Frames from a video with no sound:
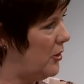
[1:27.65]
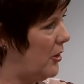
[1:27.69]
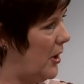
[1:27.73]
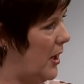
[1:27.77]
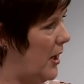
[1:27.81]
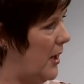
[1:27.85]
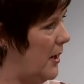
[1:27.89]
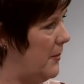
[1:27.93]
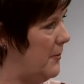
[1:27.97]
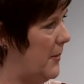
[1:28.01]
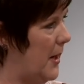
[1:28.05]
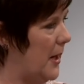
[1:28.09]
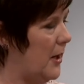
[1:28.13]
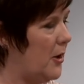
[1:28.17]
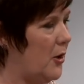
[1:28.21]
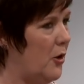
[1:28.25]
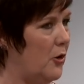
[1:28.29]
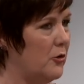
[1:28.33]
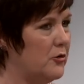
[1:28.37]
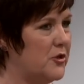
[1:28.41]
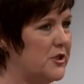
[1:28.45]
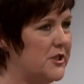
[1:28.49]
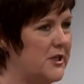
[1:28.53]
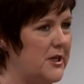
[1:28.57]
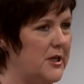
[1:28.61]
a
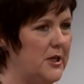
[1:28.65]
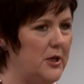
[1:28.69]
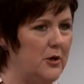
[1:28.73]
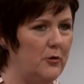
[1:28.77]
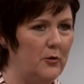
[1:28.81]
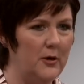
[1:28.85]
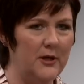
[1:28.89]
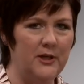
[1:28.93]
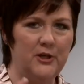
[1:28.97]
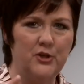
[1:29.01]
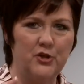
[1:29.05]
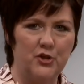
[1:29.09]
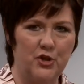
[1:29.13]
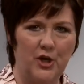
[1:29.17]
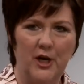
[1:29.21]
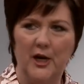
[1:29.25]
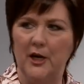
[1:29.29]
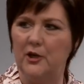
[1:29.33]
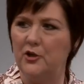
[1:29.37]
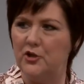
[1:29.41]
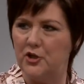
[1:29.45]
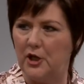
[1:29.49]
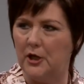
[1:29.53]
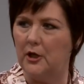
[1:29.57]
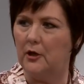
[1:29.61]
continually
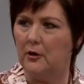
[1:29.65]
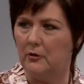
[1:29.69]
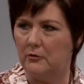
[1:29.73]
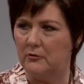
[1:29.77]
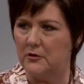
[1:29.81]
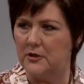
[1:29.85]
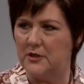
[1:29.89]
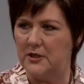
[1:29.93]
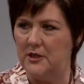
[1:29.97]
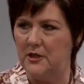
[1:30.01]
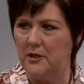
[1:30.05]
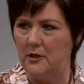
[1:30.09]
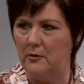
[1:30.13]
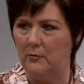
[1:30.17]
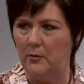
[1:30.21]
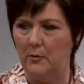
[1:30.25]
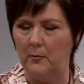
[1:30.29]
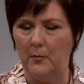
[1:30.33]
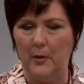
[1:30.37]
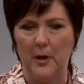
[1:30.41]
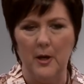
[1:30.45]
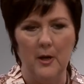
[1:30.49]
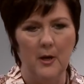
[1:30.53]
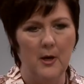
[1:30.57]
changing continuum.